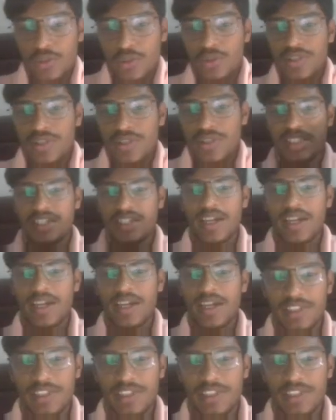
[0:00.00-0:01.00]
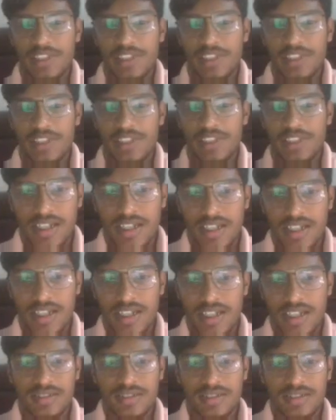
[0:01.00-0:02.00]
do subscribe the channel
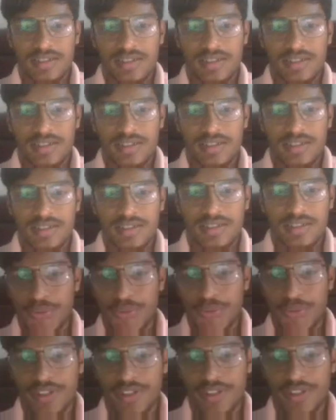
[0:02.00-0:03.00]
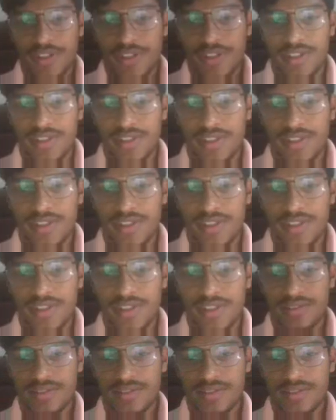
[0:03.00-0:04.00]
and stay tuned for the further
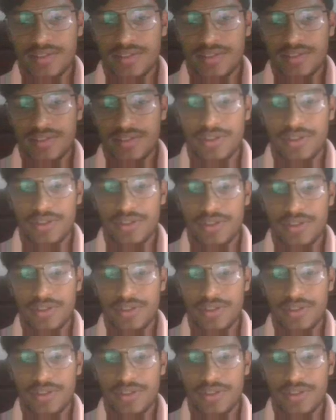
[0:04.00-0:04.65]
videos.